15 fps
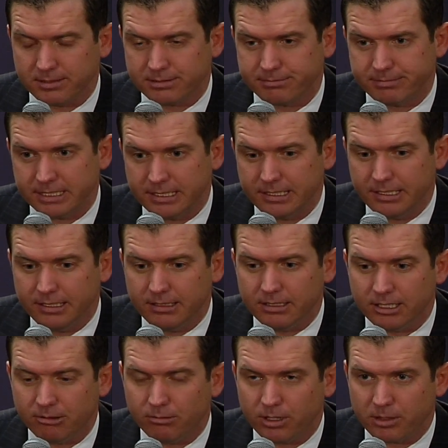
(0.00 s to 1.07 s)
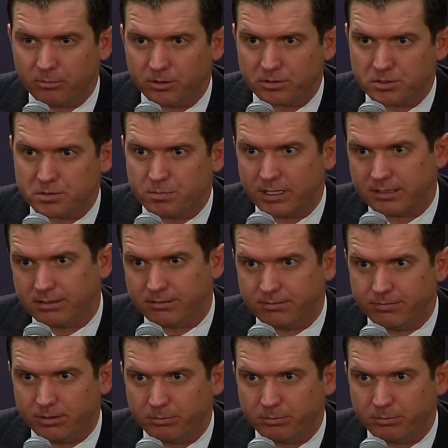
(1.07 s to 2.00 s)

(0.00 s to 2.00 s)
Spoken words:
He's one of the most respected